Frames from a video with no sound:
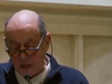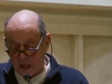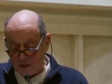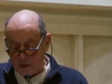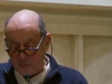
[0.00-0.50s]

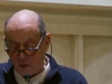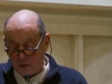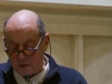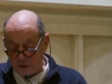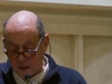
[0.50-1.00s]
in a
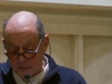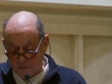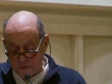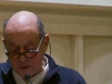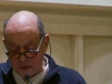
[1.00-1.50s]
small
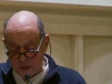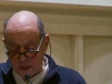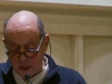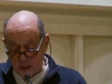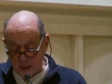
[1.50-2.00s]
circumference
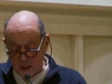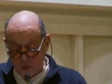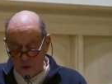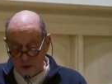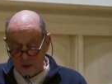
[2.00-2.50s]

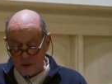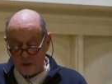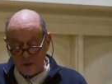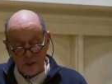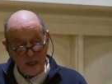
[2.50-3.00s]
in which
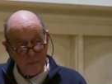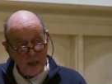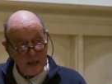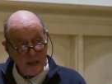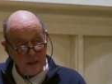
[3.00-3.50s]
state
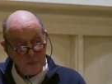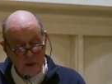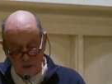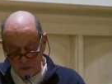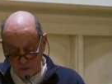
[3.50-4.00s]
making is
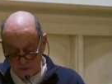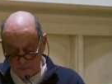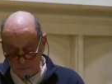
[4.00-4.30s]
possible.